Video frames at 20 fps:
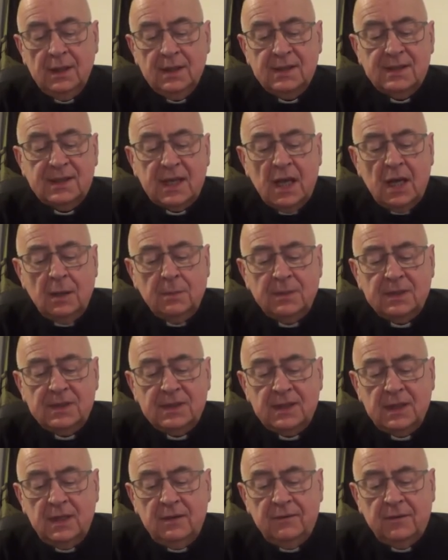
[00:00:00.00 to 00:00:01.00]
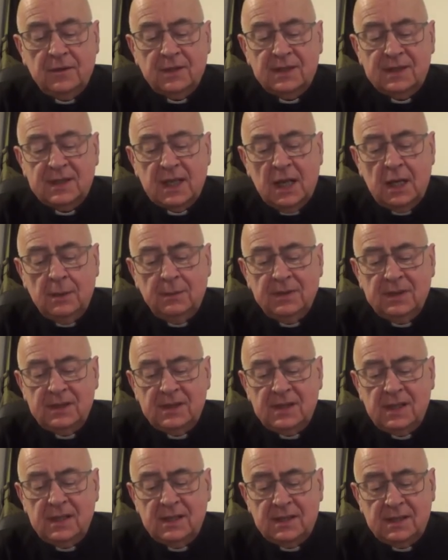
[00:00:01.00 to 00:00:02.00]
Celibacy for
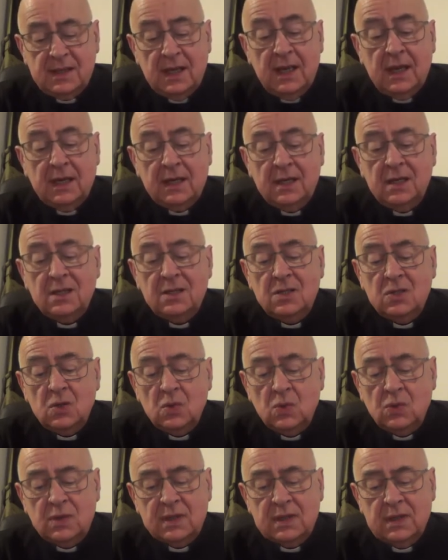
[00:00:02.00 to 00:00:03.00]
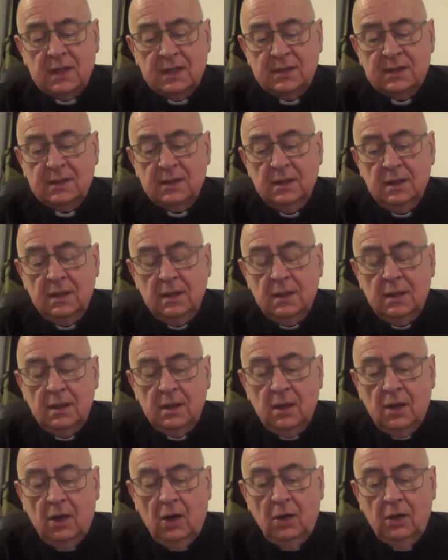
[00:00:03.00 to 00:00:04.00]
celibacy's sake is useless
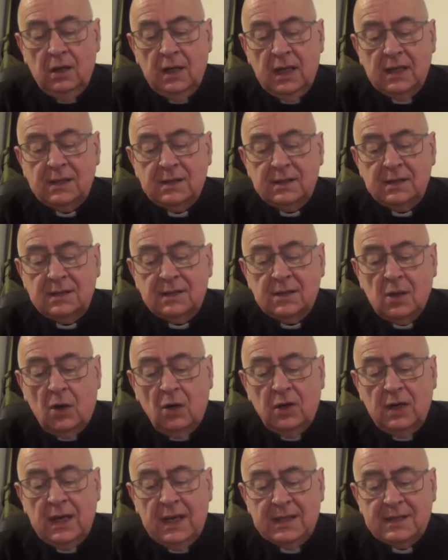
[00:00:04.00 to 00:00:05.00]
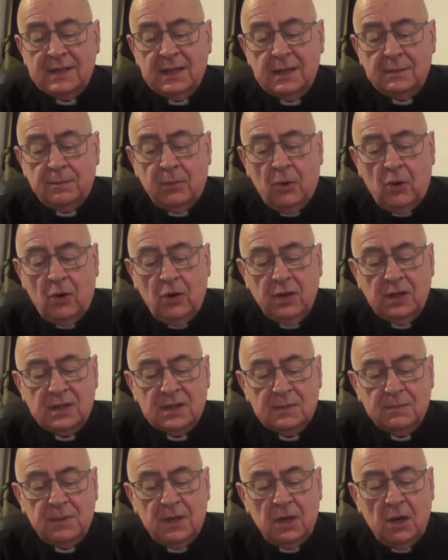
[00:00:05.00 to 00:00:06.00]
unless, unless it
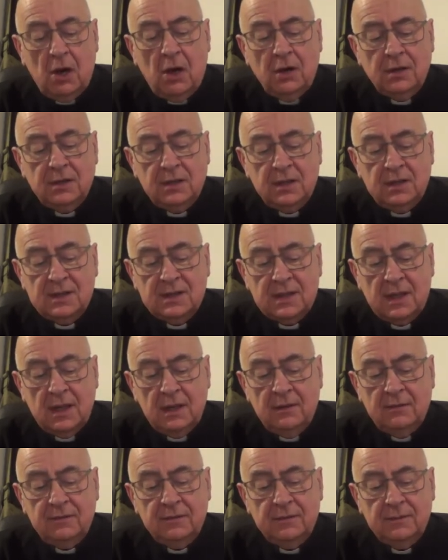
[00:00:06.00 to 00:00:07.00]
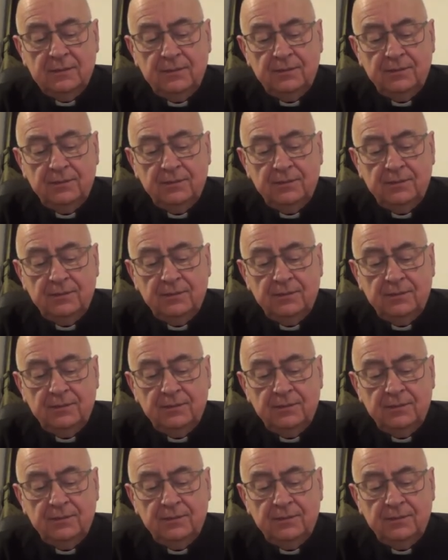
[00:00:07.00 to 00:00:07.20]
points beyond itself.